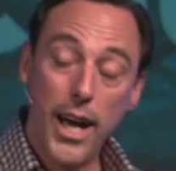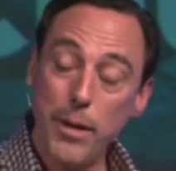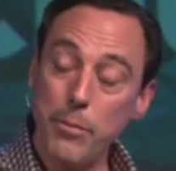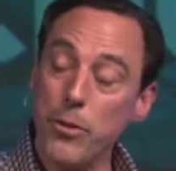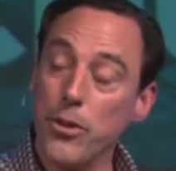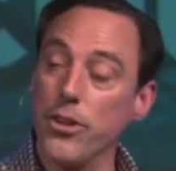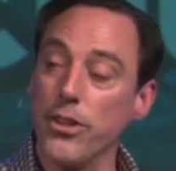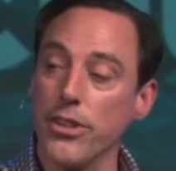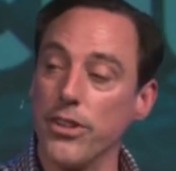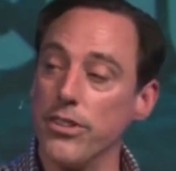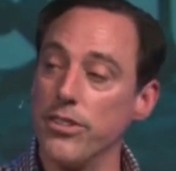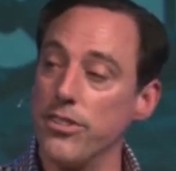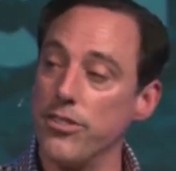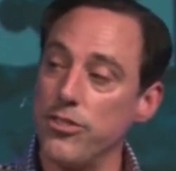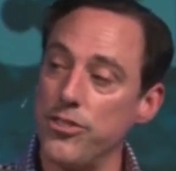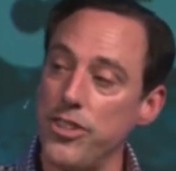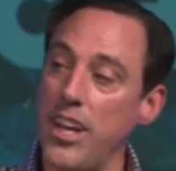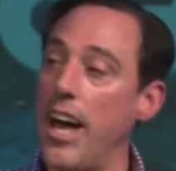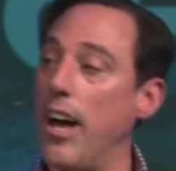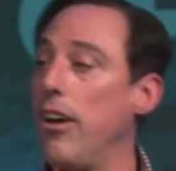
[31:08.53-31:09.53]
I'm going to
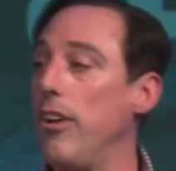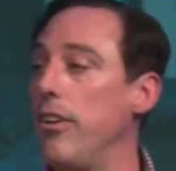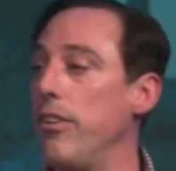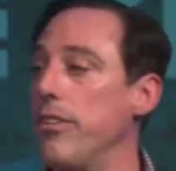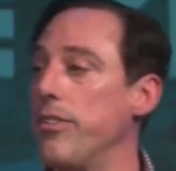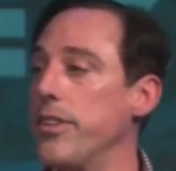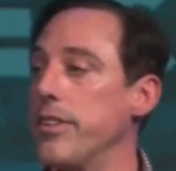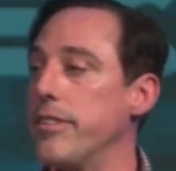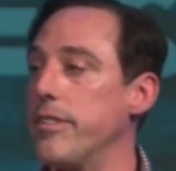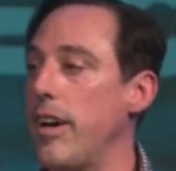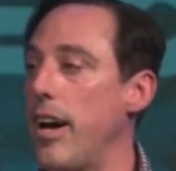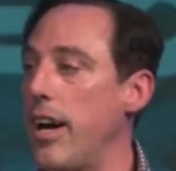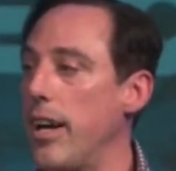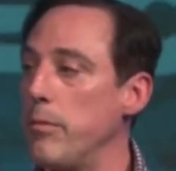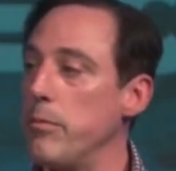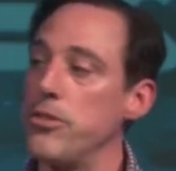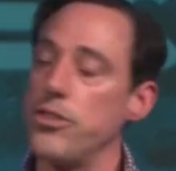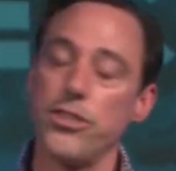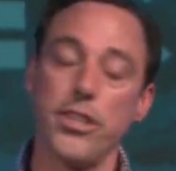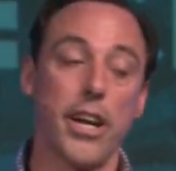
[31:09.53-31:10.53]
sell the
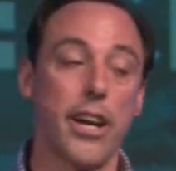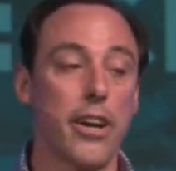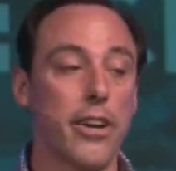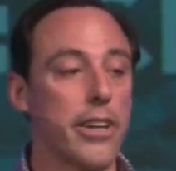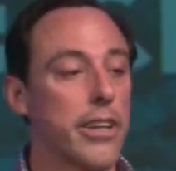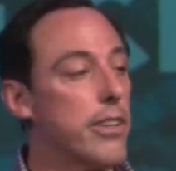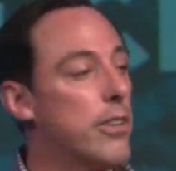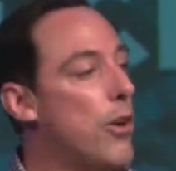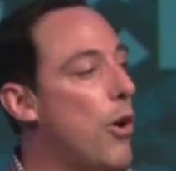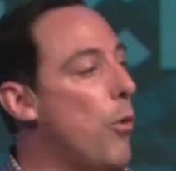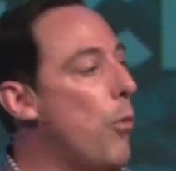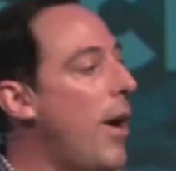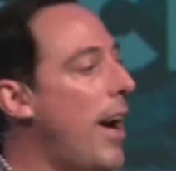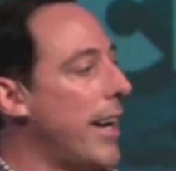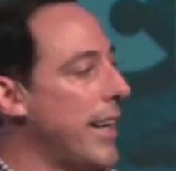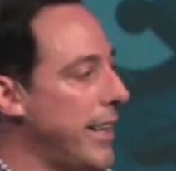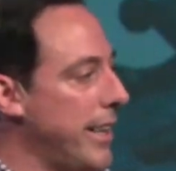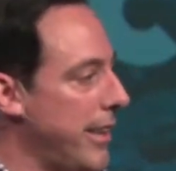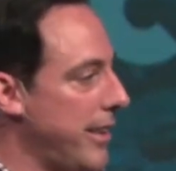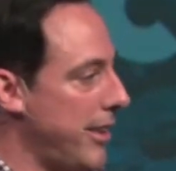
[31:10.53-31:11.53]
timeshare in
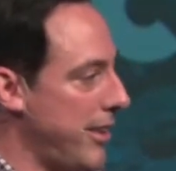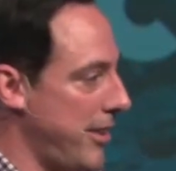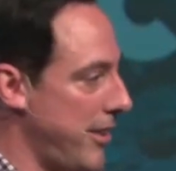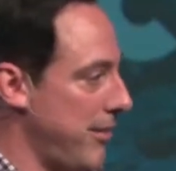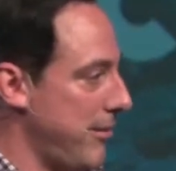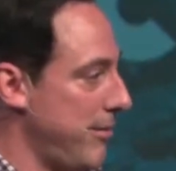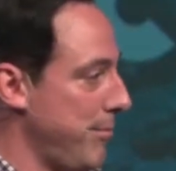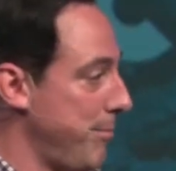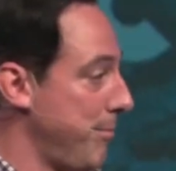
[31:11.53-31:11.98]
Hawaii.